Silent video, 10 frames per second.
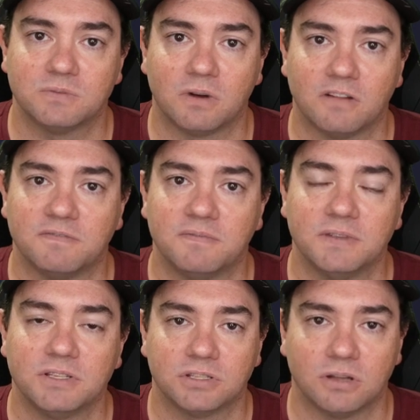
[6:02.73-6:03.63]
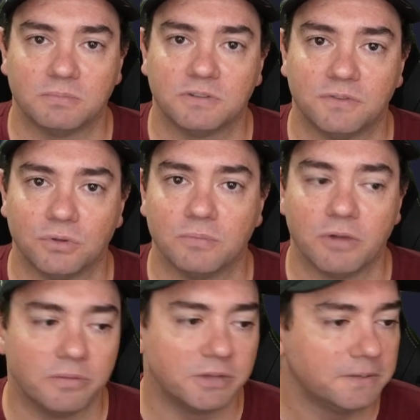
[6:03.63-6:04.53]
where I've stopped for the
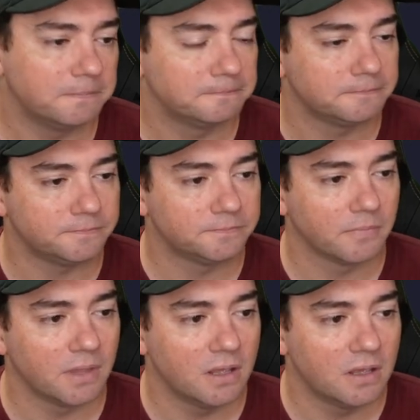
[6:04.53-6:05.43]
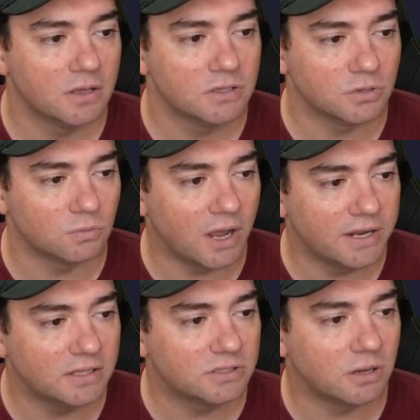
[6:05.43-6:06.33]
moment. So right
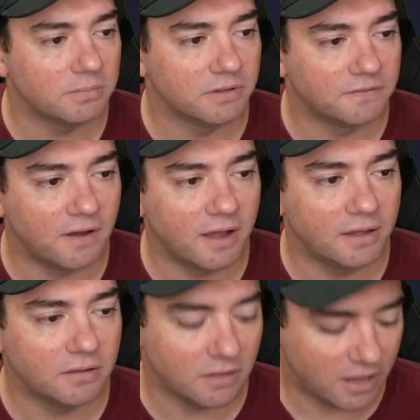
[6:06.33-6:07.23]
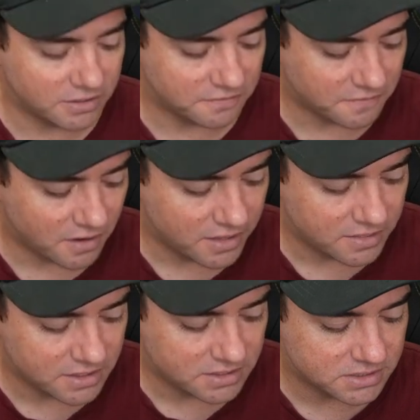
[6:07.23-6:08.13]
at the top of the file, I define
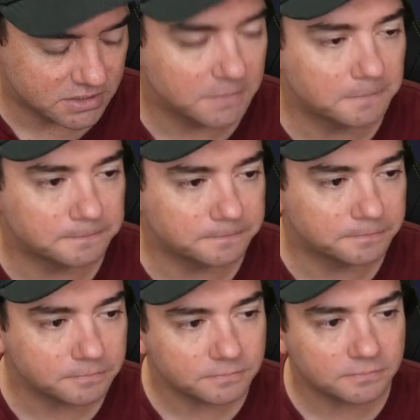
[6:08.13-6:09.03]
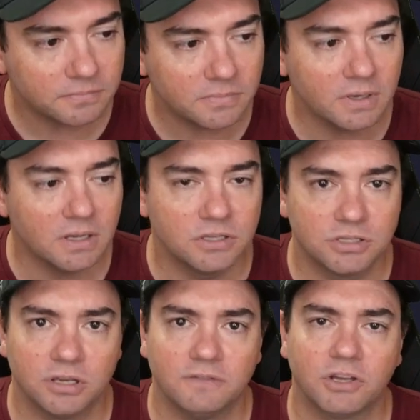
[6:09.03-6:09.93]
this
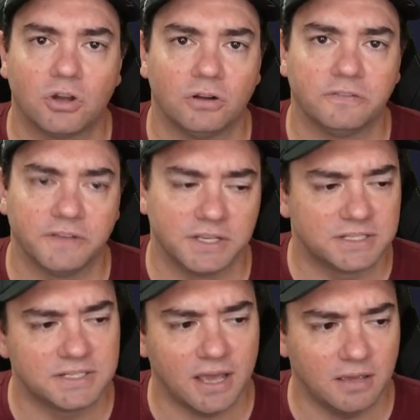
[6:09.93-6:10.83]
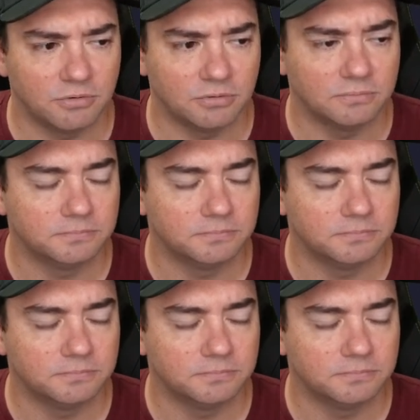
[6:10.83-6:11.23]
server configs table.